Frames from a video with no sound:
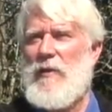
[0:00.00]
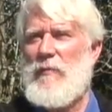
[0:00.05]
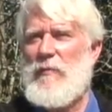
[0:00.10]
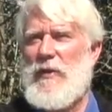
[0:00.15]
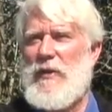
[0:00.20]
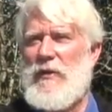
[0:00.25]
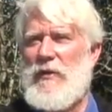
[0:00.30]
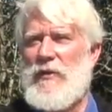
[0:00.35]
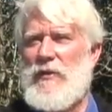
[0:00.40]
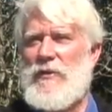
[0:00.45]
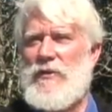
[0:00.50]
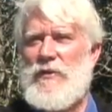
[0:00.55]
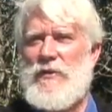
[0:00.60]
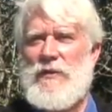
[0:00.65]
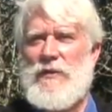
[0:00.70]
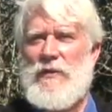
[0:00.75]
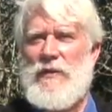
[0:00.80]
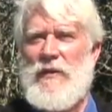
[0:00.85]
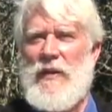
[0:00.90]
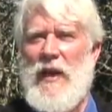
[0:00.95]

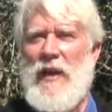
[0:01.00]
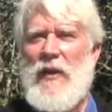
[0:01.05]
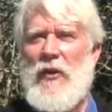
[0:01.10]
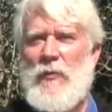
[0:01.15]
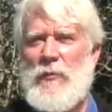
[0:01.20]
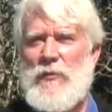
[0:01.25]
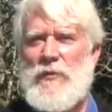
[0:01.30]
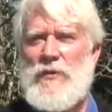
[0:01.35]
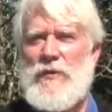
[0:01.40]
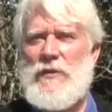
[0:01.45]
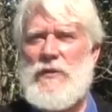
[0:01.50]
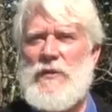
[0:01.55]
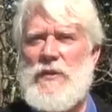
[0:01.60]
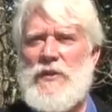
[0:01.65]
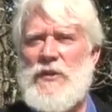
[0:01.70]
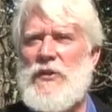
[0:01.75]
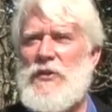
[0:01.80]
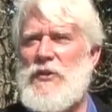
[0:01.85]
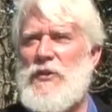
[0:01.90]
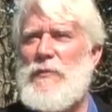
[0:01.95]
because that helps the
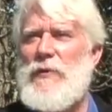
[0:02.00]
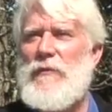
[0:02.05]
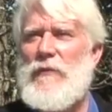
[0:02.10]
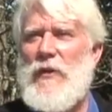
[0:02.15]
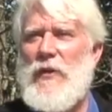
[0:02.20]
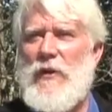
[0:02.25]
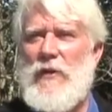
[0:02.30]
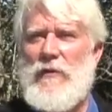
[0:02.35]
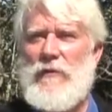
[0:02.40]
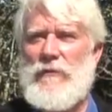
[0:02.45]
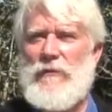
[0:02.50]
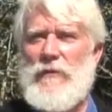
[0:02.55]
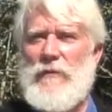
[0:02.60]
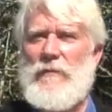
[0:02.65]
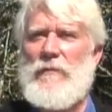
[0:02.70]
system evolve.